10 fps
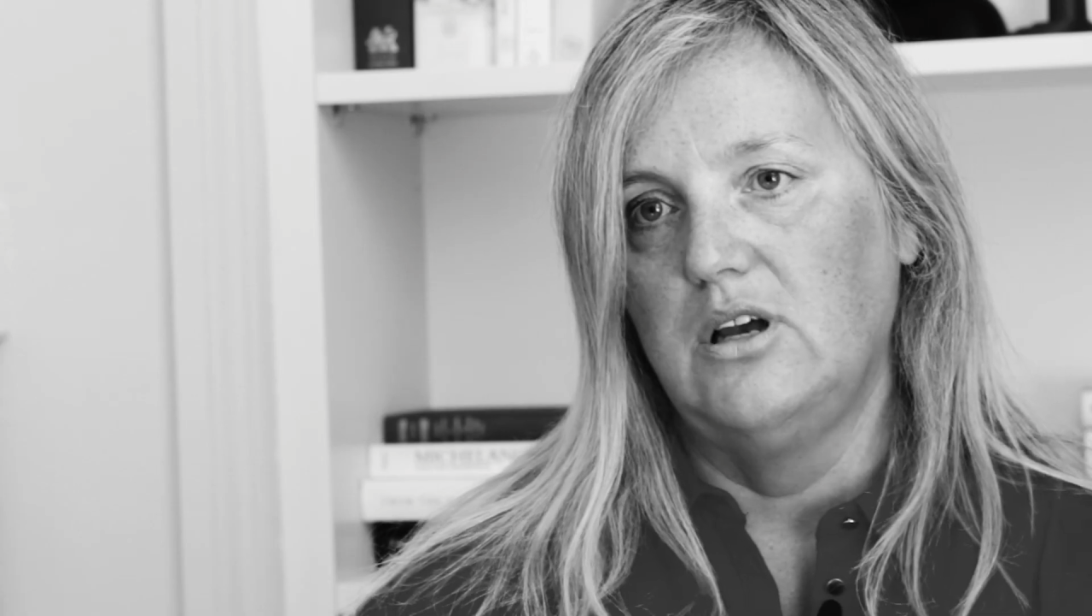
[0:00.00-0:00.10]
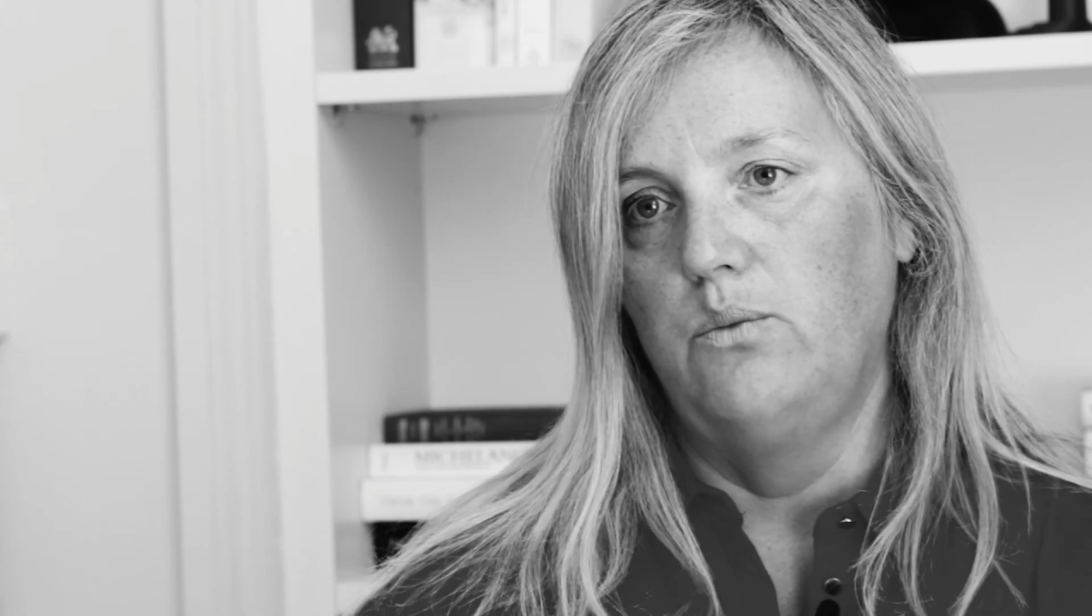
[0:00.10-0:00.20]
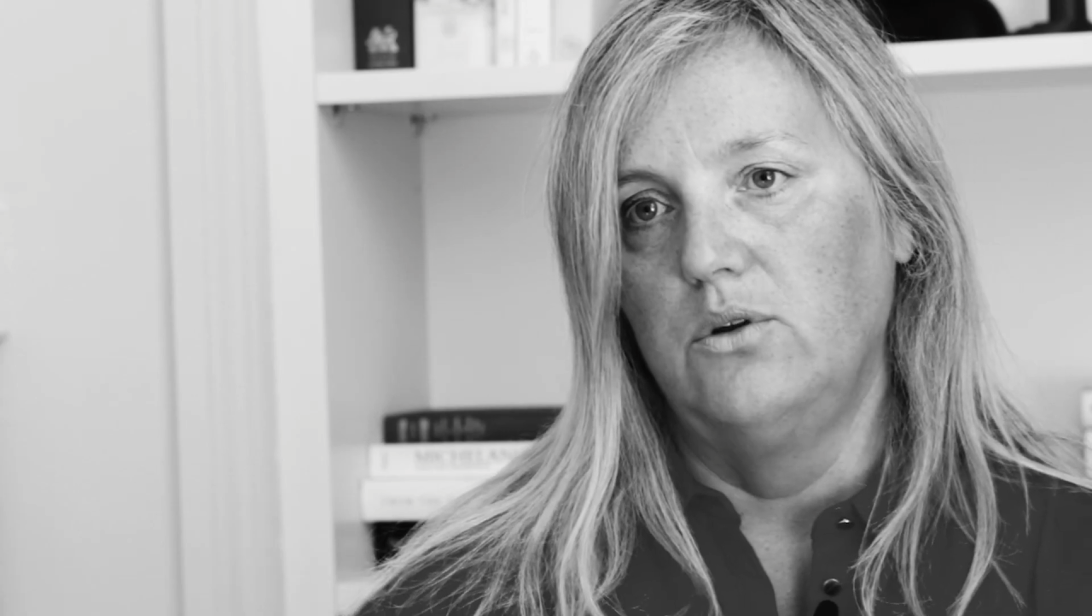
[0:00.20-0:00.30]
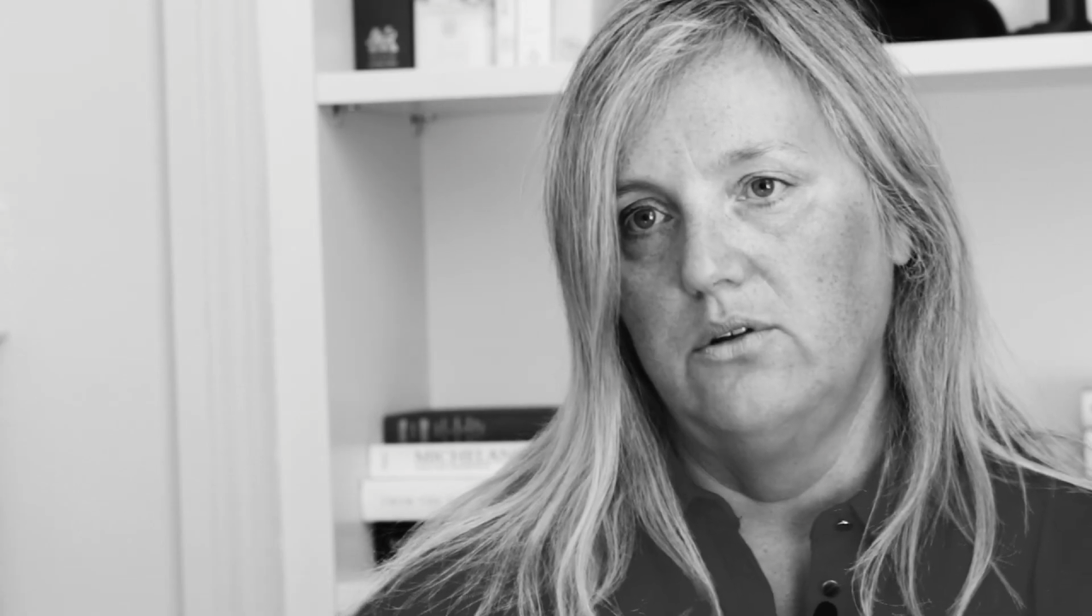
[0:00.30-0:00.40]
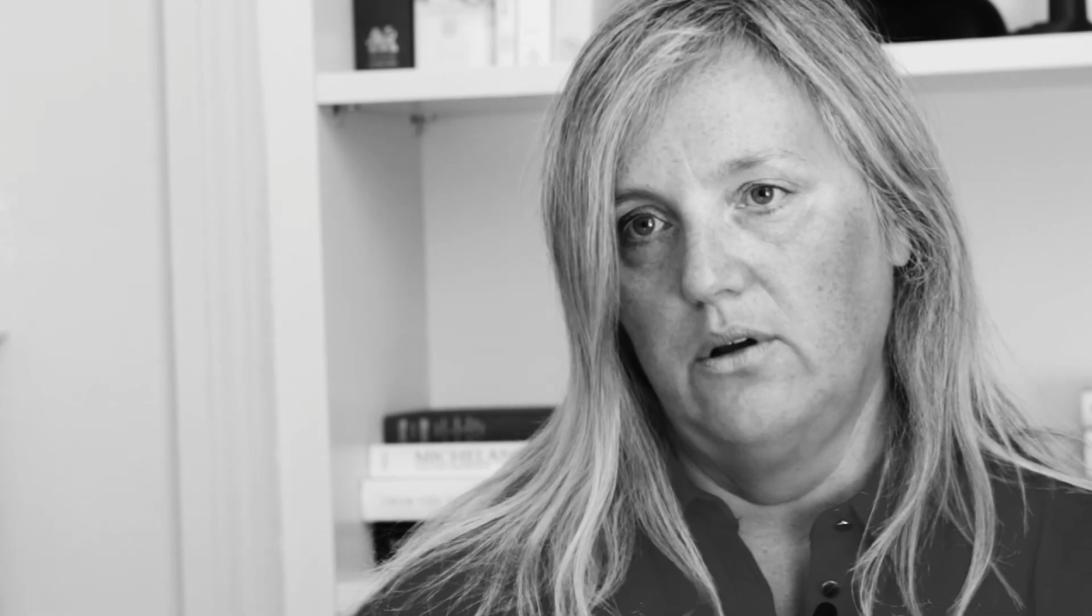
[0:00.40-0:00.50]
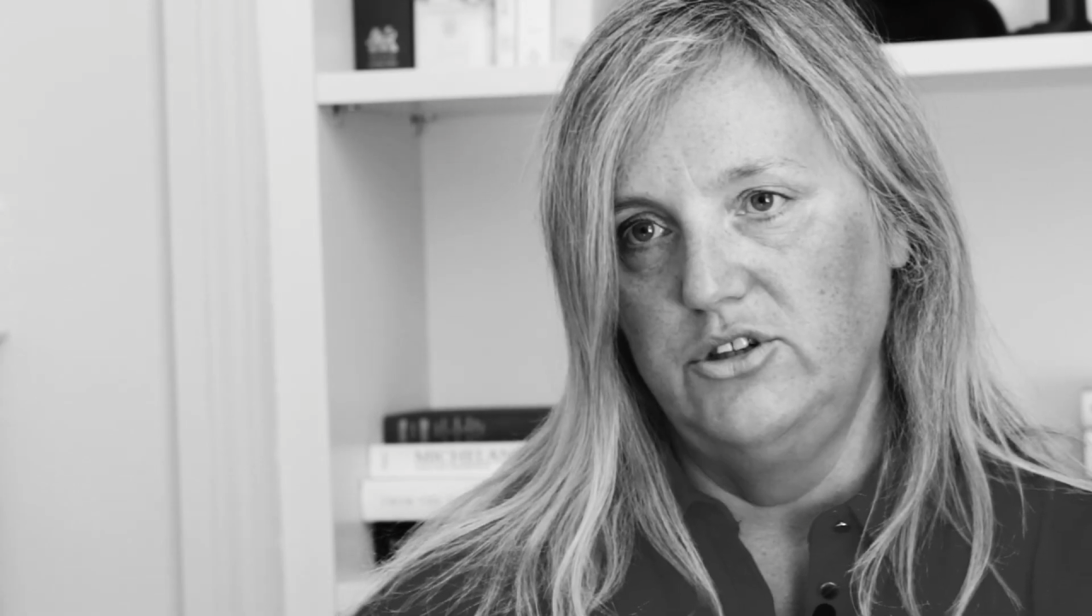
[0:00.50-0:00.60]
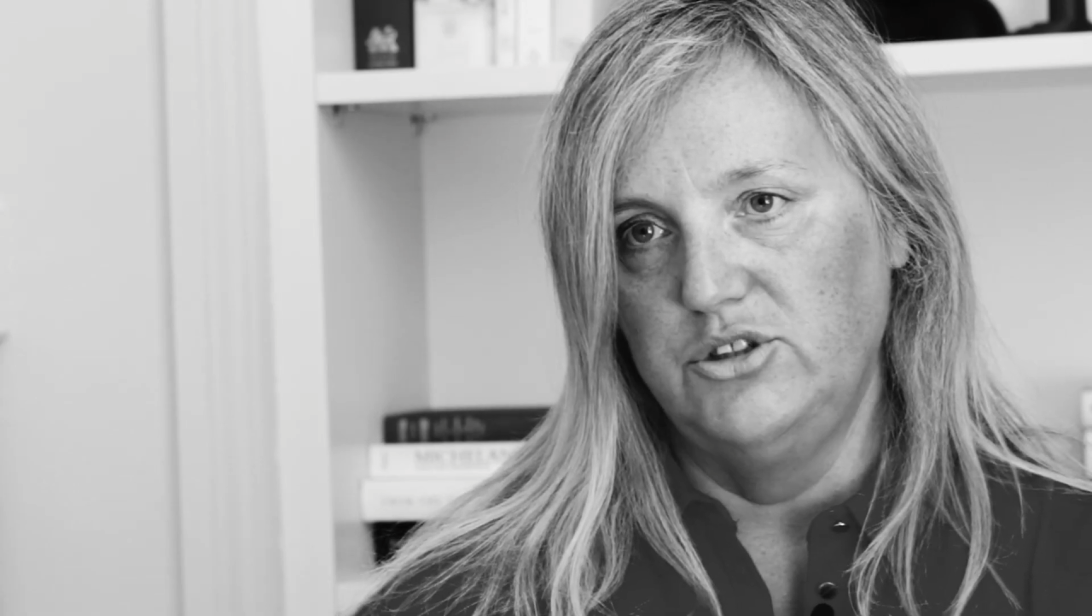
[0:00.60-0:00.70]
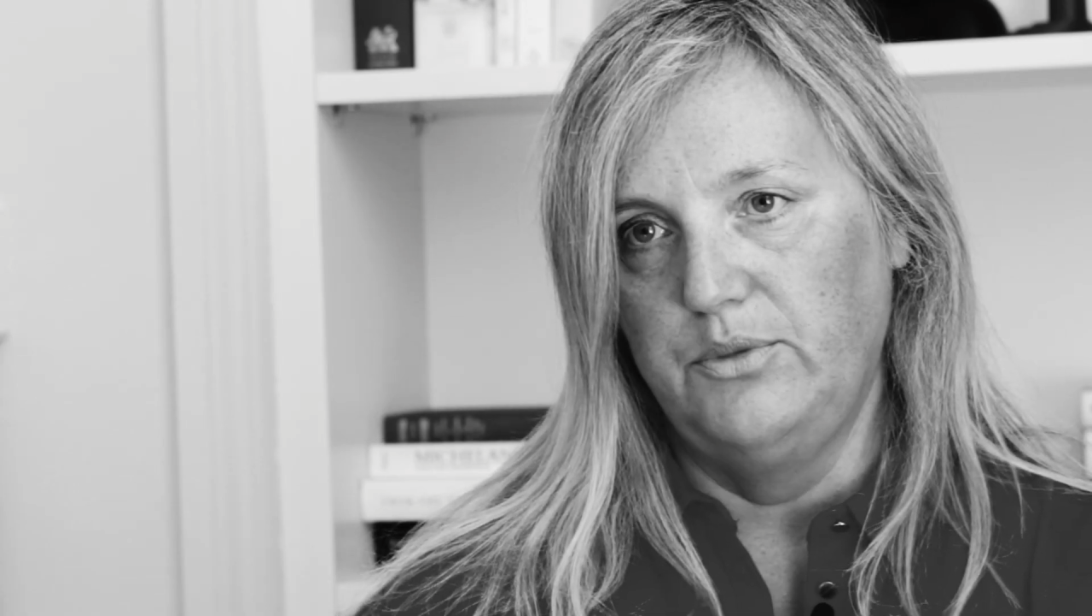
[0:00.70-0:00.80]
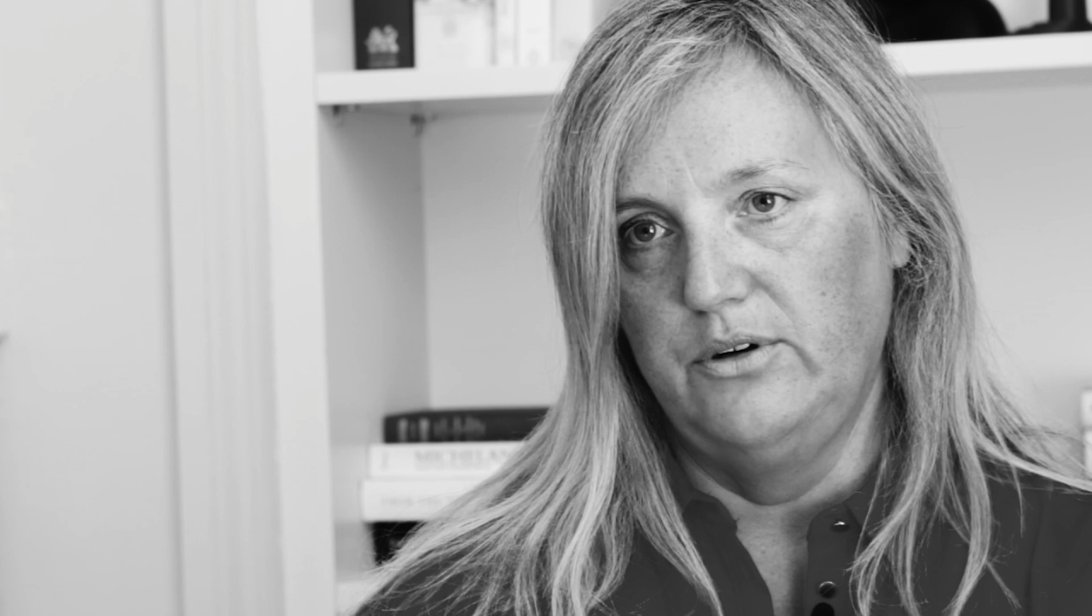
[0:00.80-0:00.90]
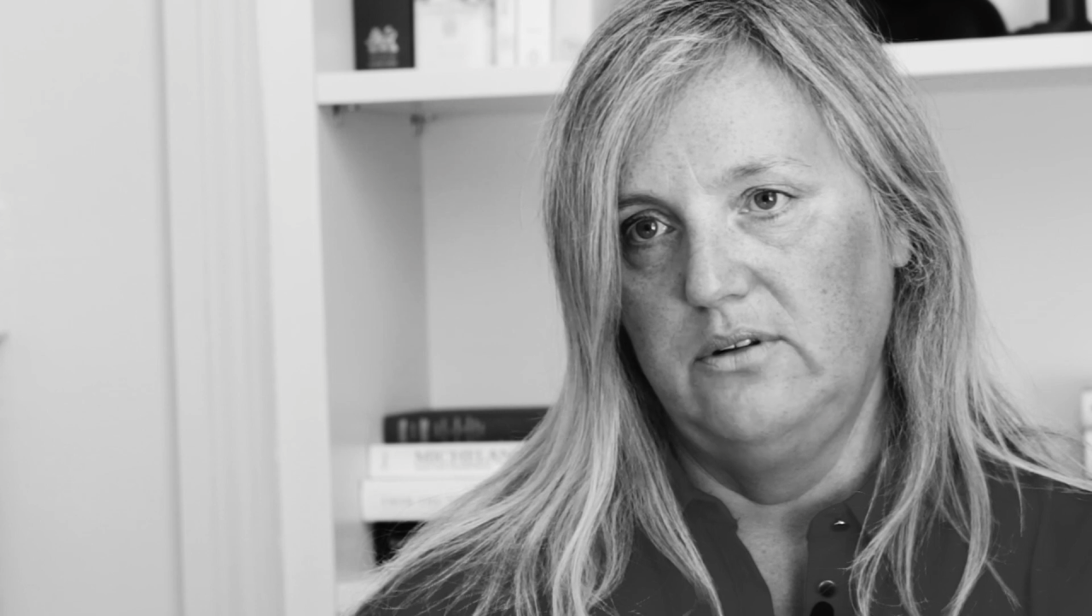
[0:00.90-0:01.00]
and we're
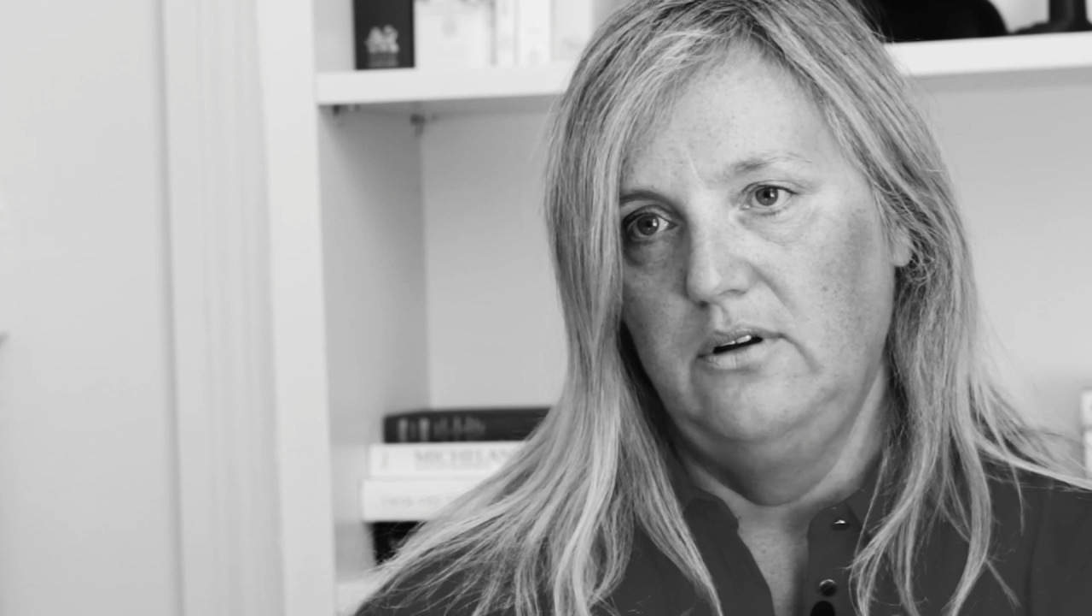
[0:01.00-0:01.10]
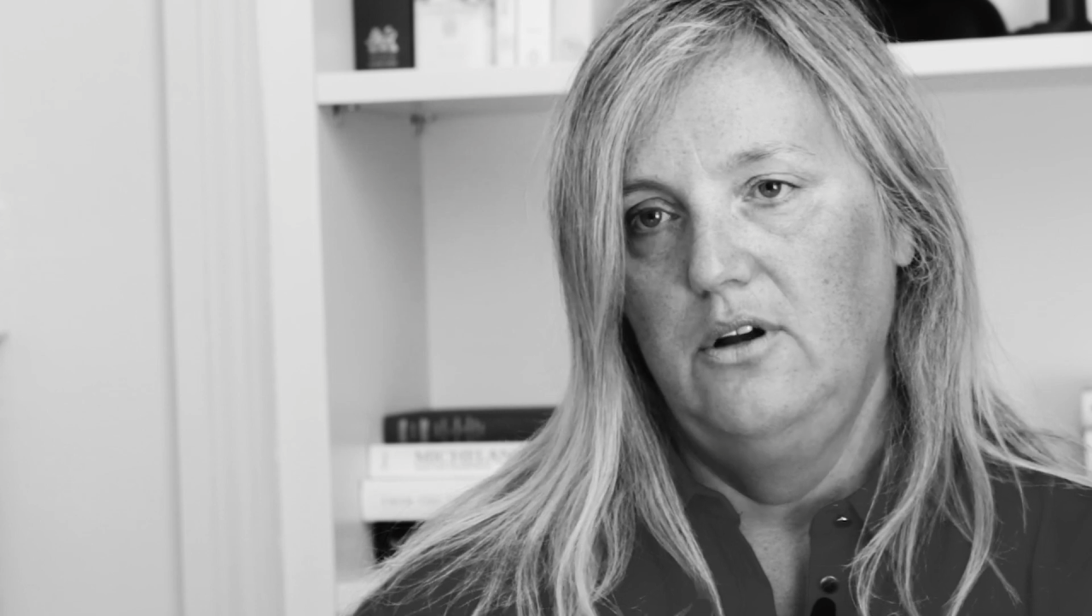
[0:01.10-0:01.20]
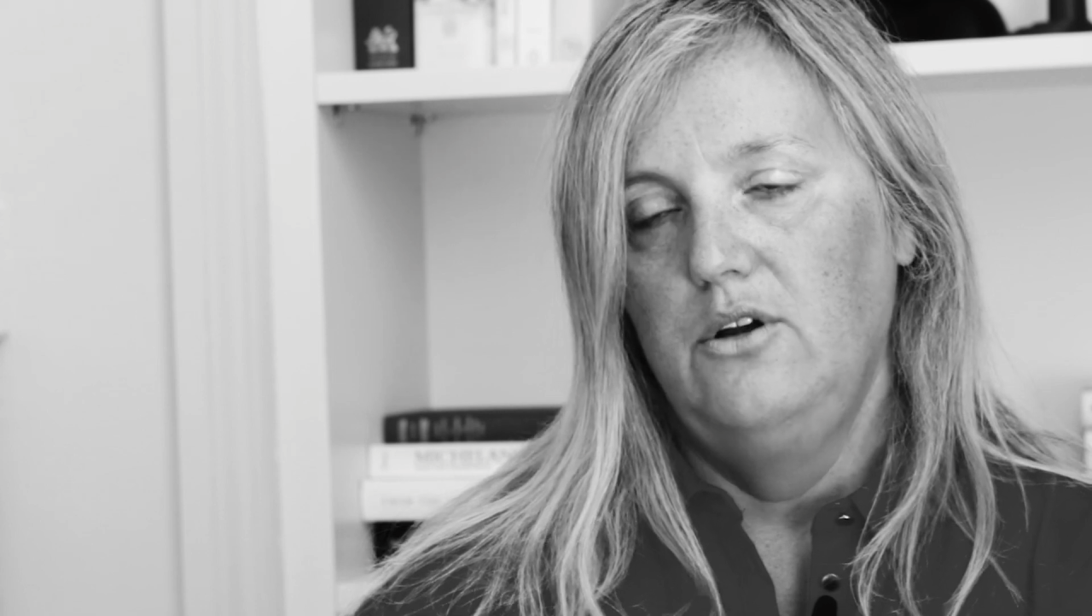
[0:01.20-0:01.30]
knowledgeable.